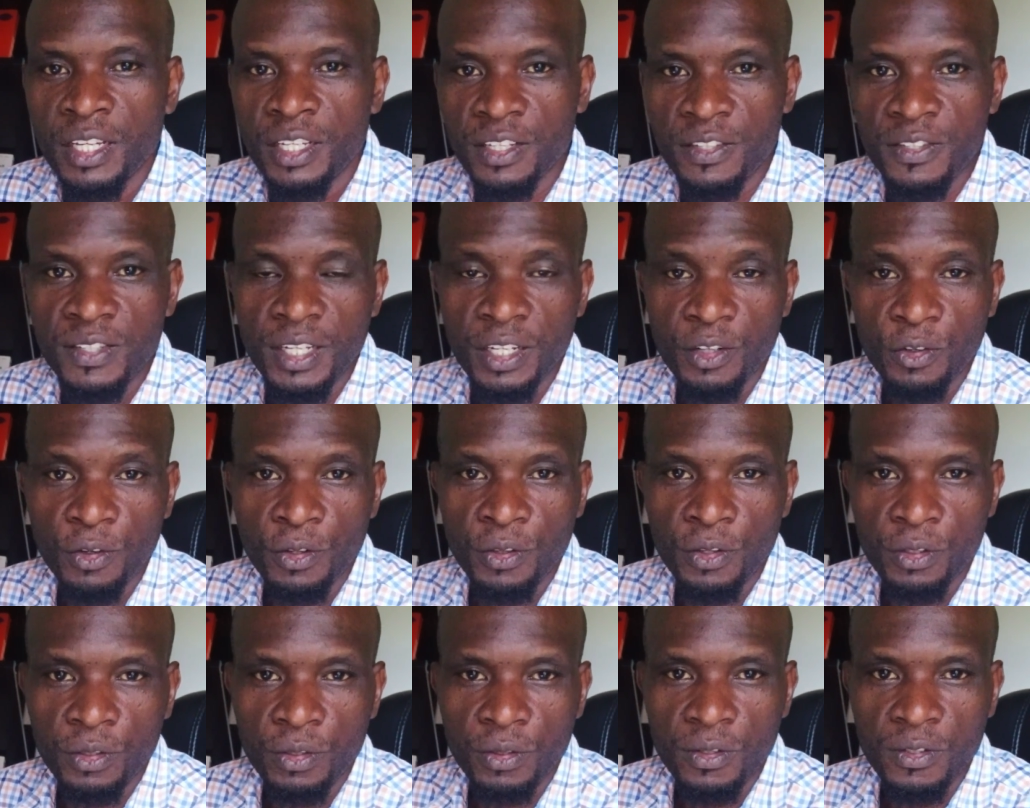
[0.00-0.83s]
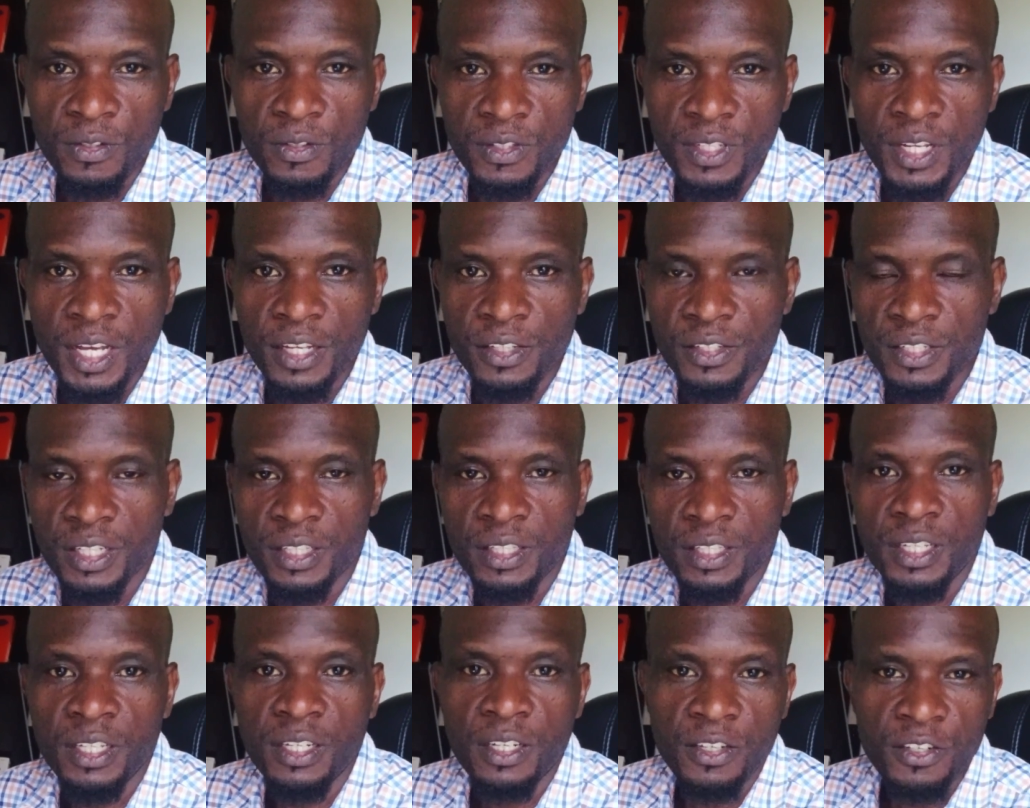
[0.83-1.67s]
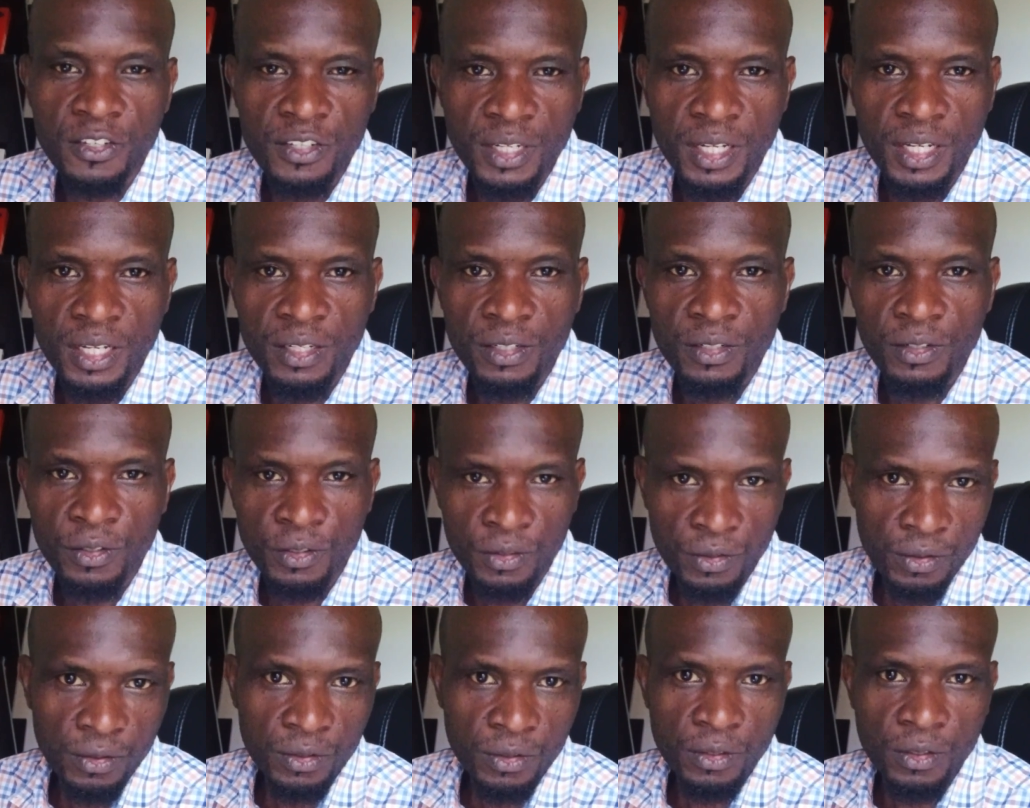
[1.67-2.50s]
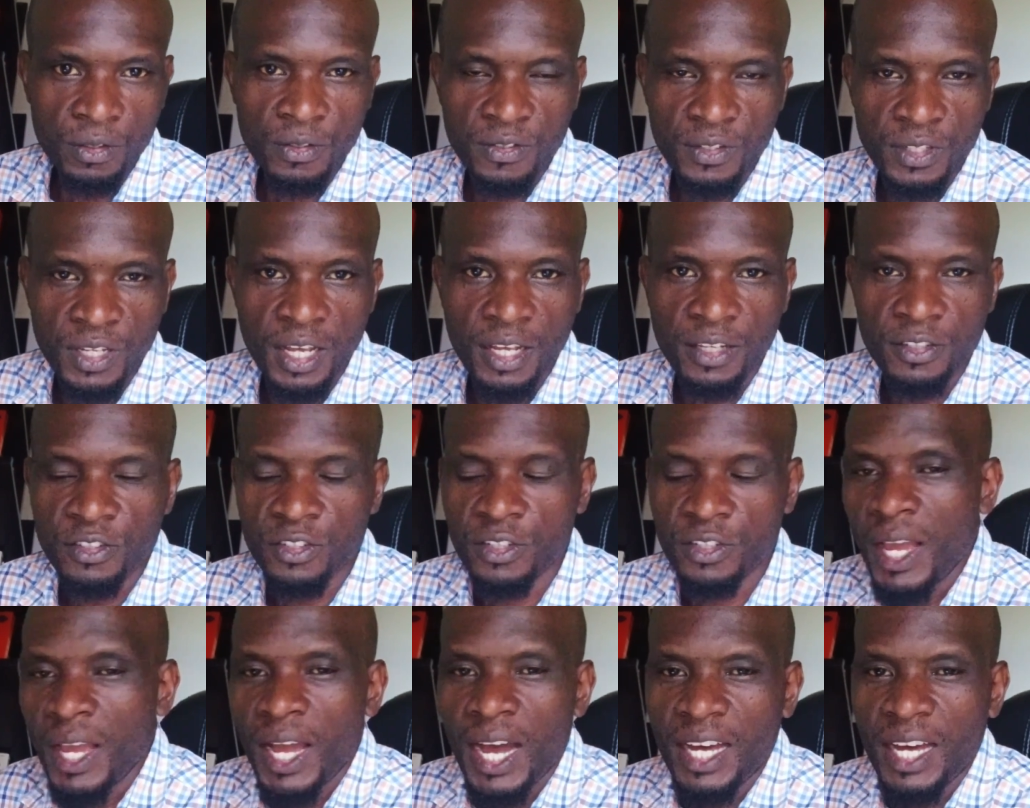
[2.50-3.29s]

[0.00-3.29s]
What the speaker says: Christian Orthodox Church and the Eritrean Orthodox Church.